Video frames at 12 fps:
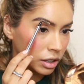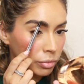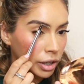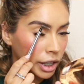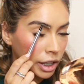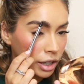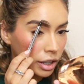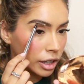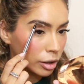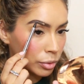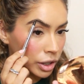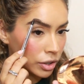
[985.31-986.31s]
My
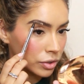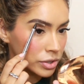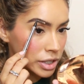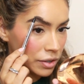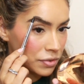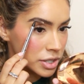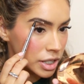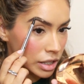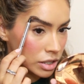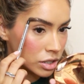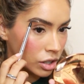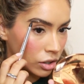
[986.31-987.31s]
eyebrows have
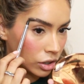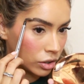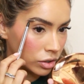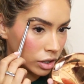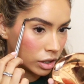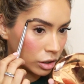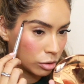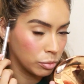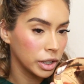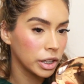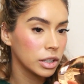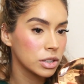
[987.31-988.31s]
since grown a little
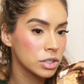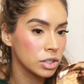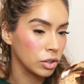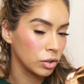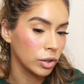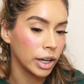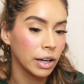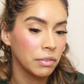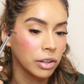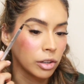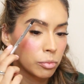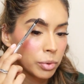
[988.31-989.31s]
bit, so I have a
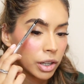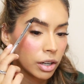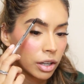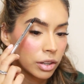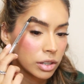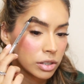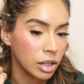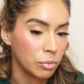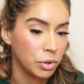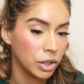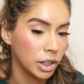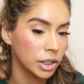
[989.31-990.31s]
little bit on the
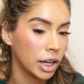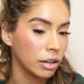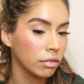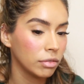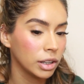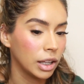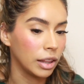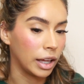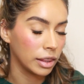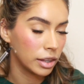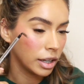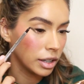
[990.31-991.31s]
top here, and I don't really
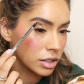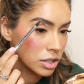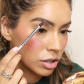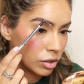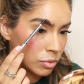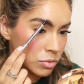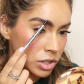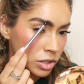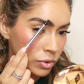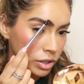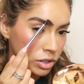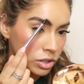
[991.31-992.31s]
like that, so I'm just
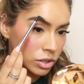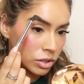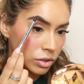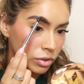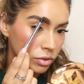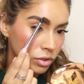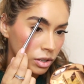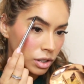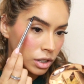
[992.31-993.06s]
going to